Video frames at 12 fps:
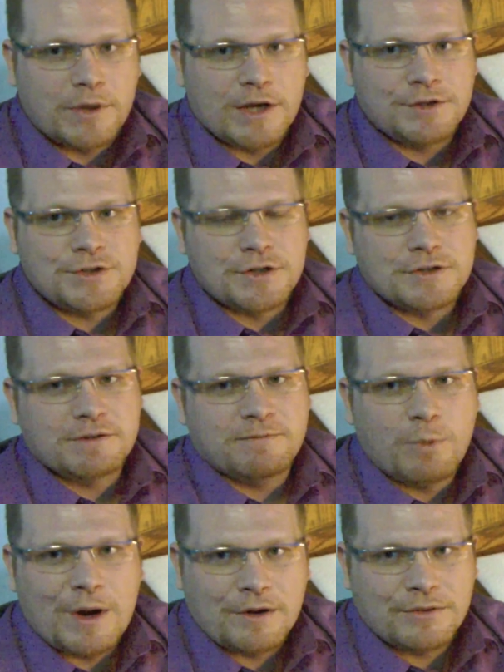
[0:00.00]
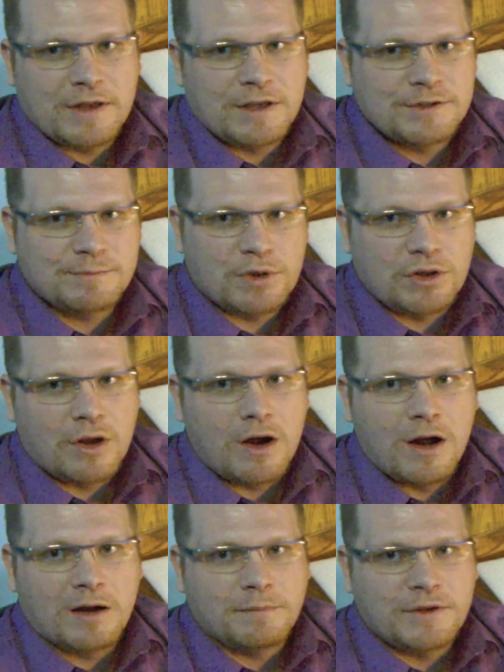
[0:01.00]
pictures of where things
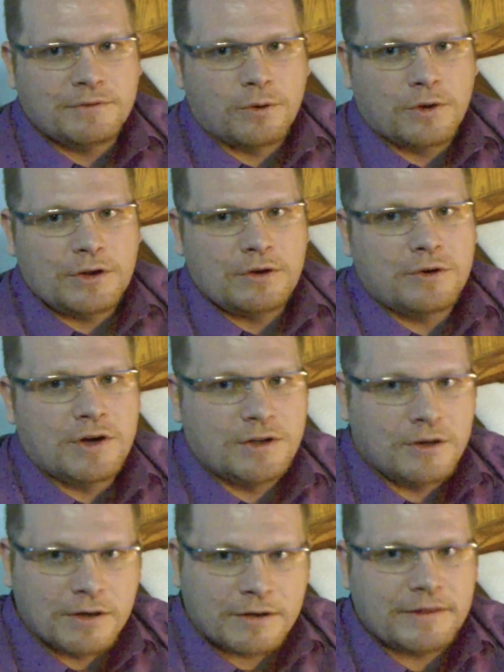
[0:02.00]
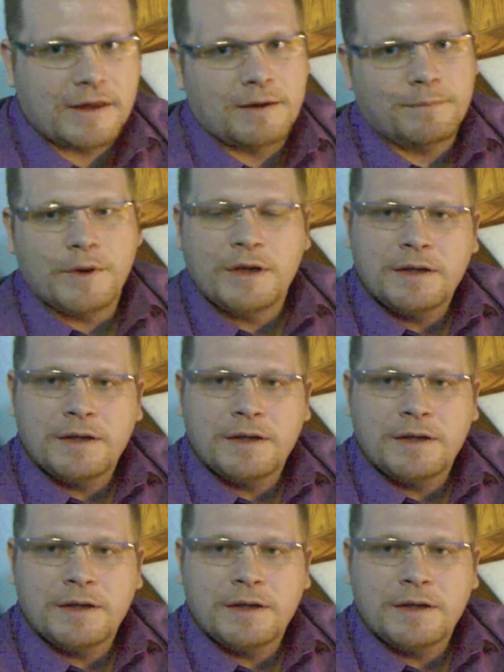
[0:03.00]
belong before you unhook them,